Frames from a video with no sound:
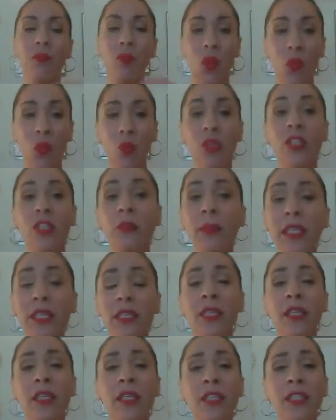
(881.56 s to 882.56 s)
Which
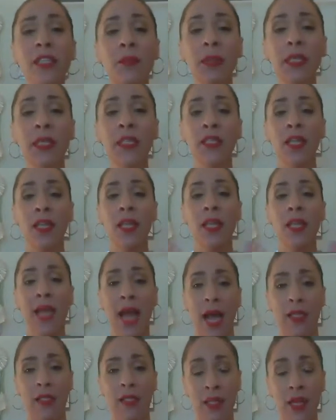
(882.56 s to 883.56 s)
leads me to the
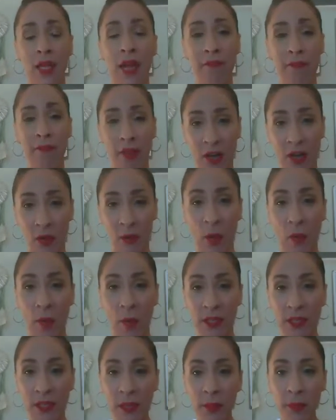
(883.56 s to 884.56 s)
next and final
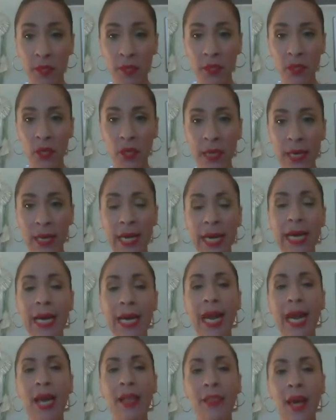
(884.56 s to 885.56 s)
momentum builder,
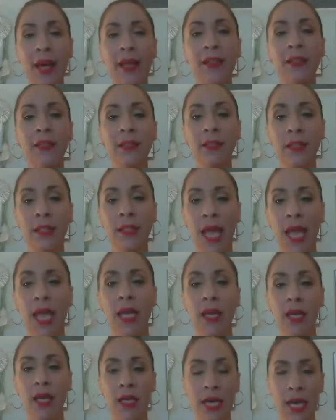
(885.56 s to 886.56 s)
and that is staying
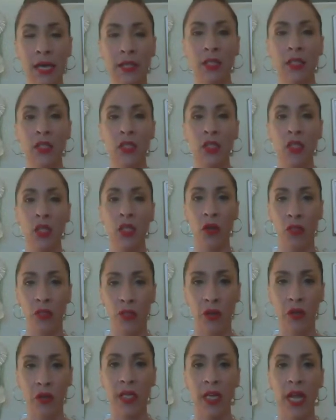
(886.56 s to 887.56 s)
connected to your
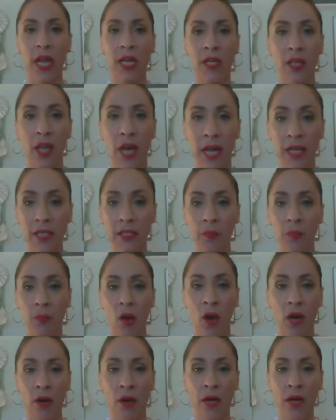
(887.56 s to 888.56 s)
30-day clients'
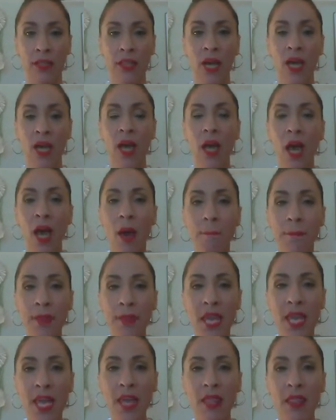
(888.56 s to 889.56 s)
progress.
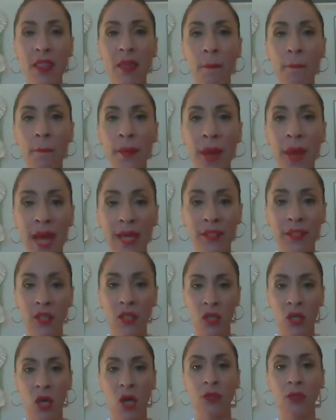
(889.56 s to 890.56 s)
Be the best
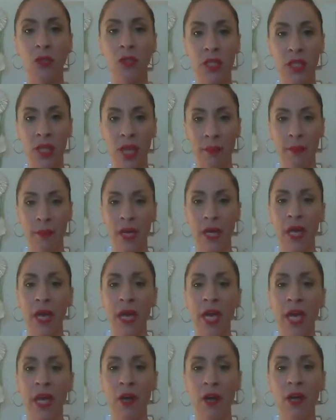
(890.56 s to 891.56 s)
coach to them.
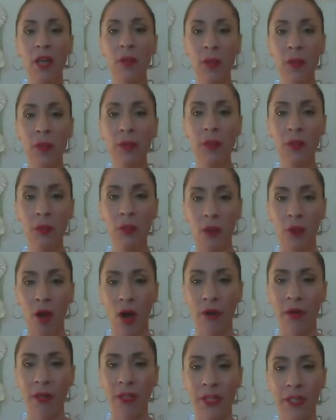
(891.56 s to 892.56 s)
Hearing people's
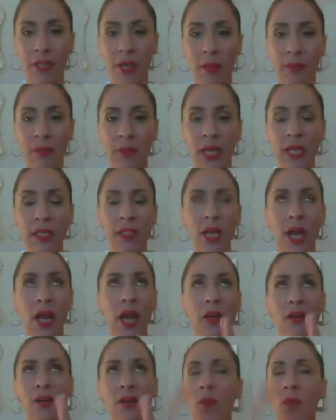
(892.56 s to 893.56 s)
progress and updates,
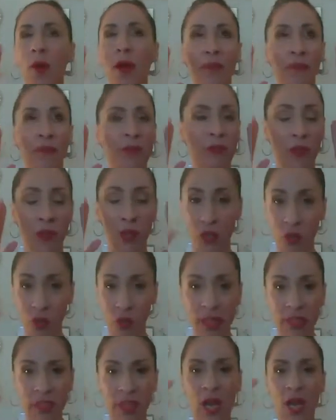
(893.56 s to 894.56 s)
I don't know about for you
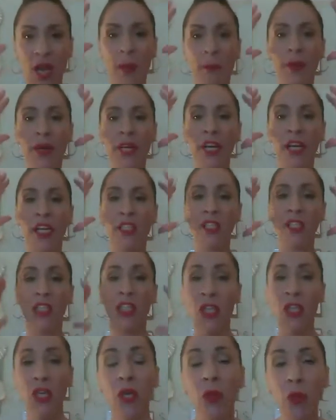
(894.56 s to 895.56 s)
guys, but it is
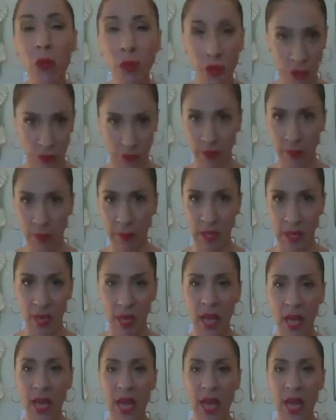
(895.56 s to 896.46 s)
huge for me.